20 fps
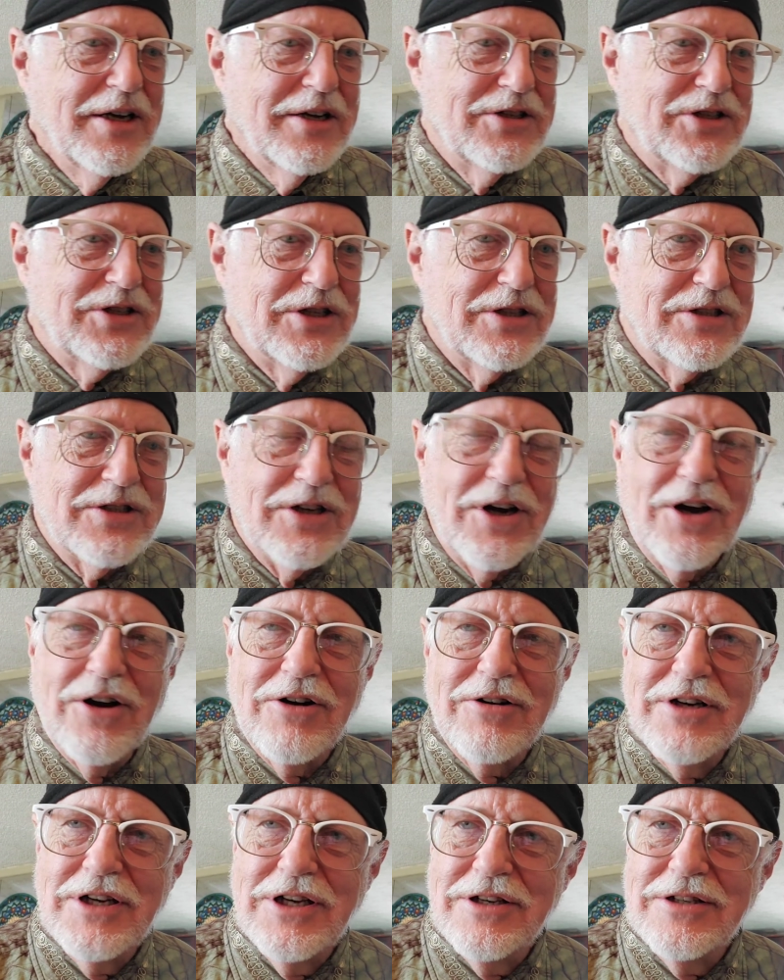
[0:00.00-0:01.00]
she's
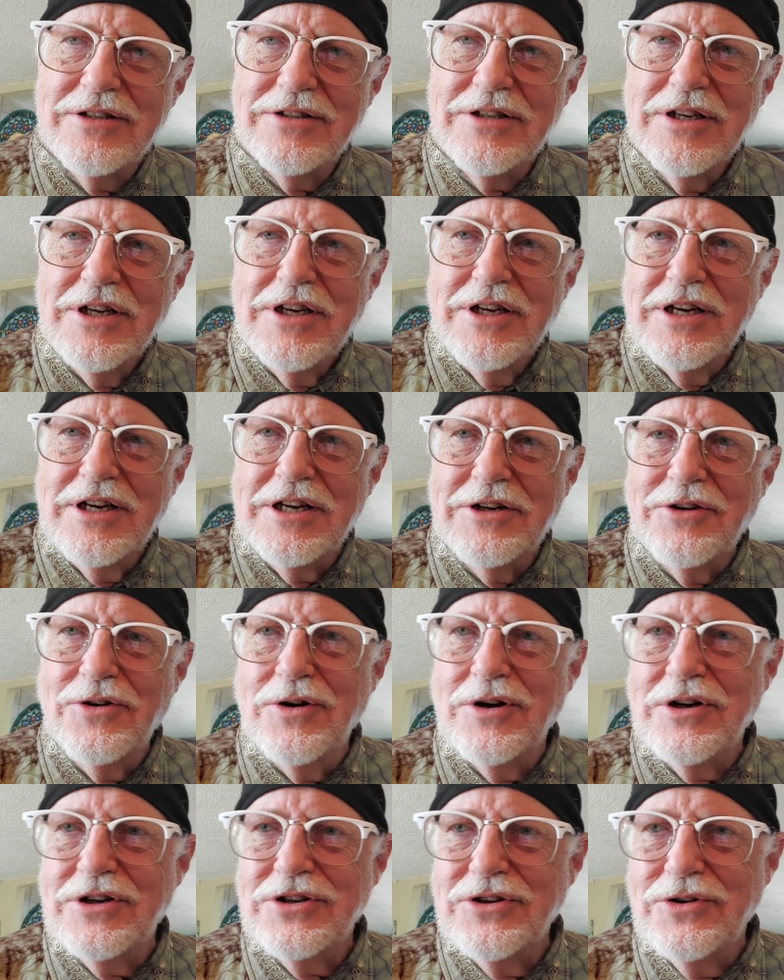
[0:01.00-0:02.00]
sorry and and oh
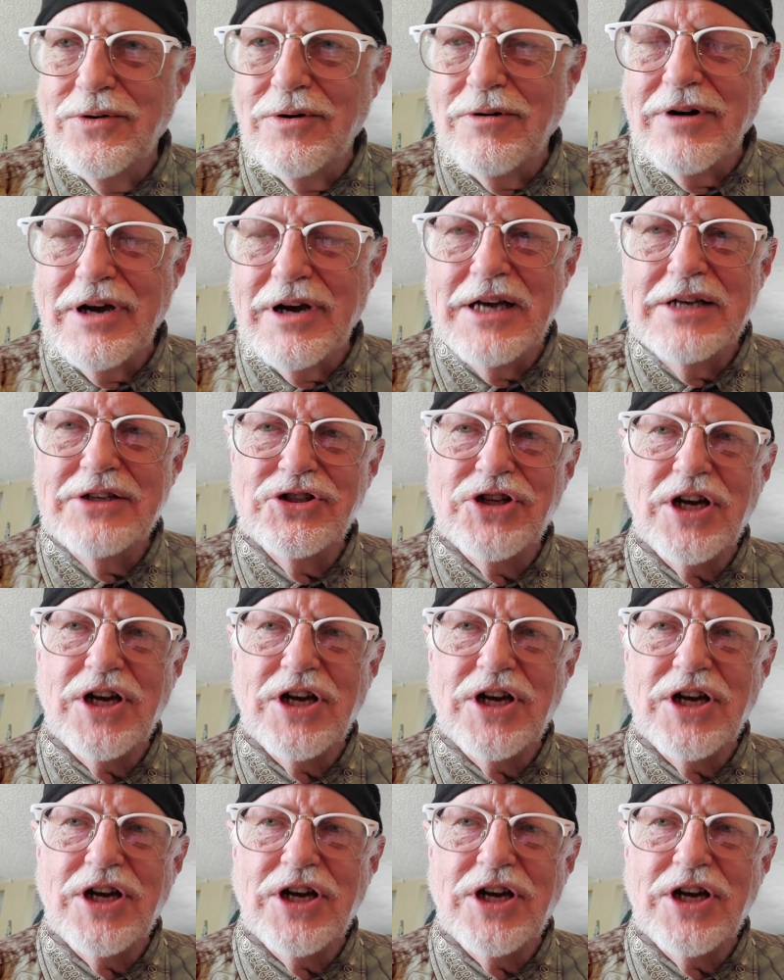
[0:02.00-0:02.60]
are you all right?